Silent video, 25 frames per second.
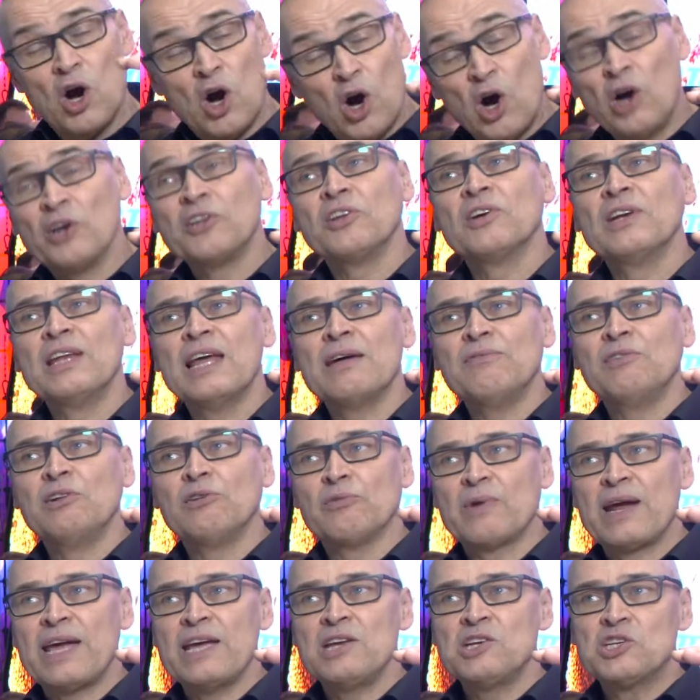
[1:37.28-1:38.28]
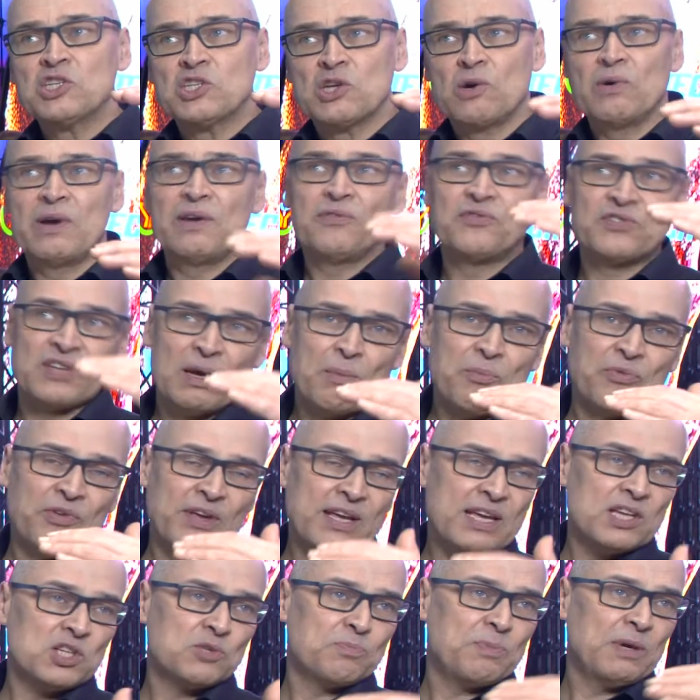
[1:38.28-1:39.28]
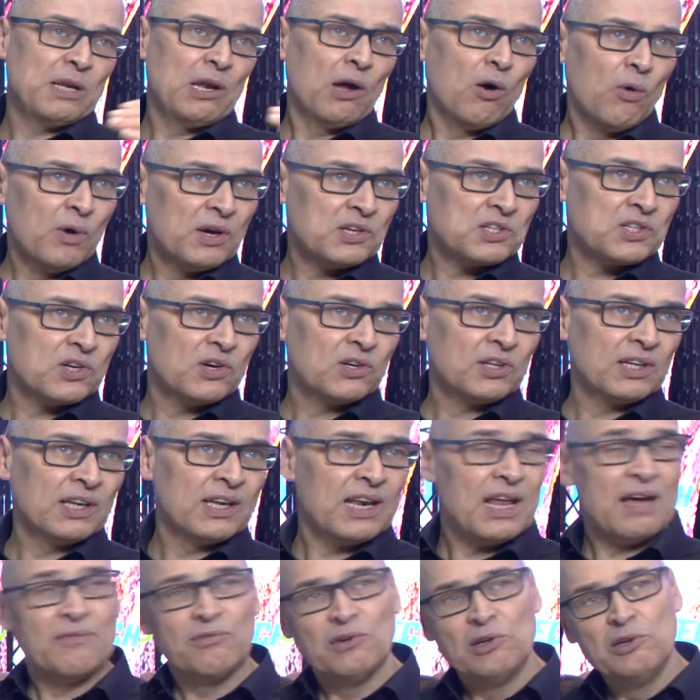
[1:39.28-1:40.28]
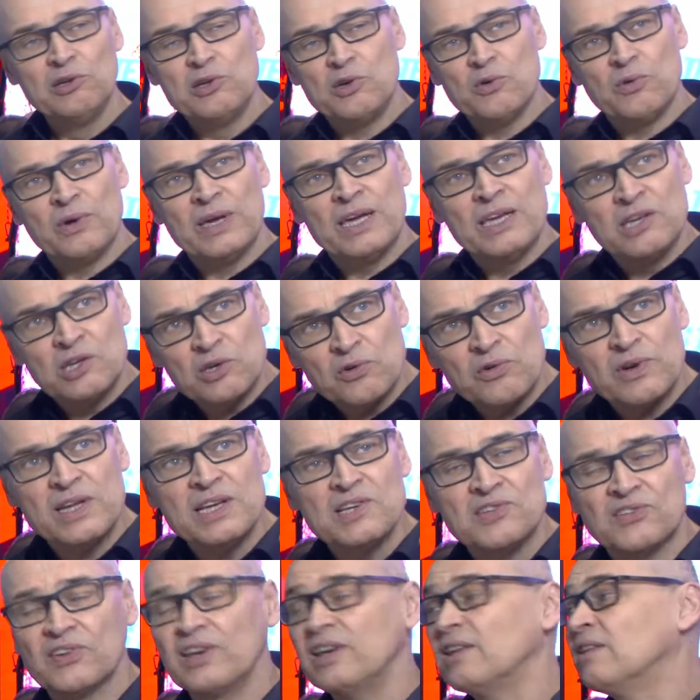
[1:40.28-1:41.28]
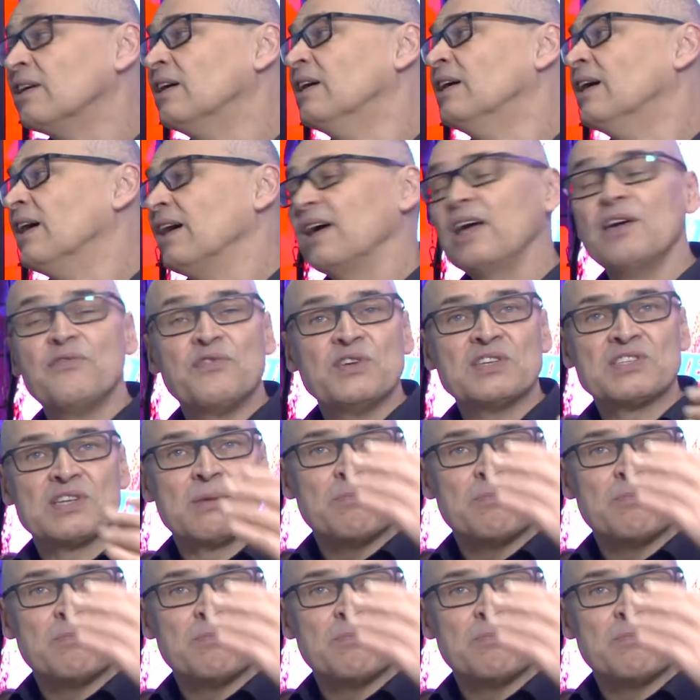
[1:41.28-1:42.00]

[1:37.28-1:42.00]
audio level range. So if something is below a certain level, you increase it. If it's